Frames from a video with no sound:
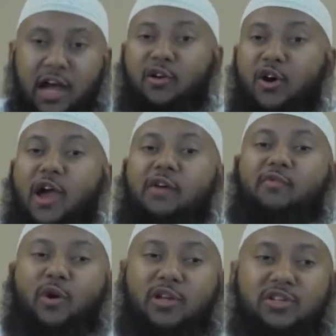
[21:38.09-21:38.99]
I know you
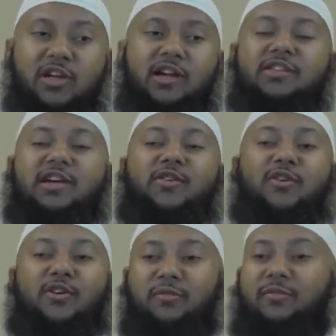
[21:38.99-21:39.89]
have questions. I
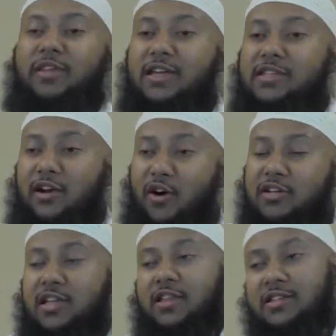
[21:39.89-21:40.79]
know there's a
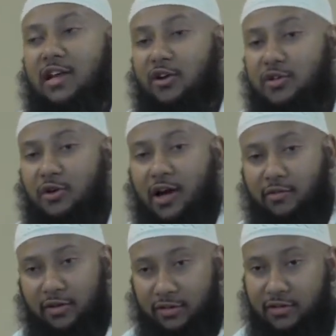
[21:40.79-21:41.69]
lot and there's a lot to
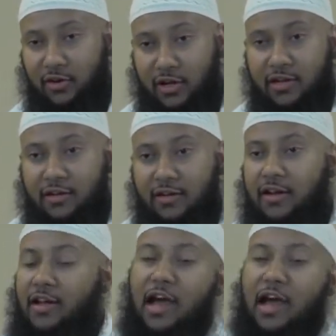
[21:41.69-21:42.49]
cover. Okay?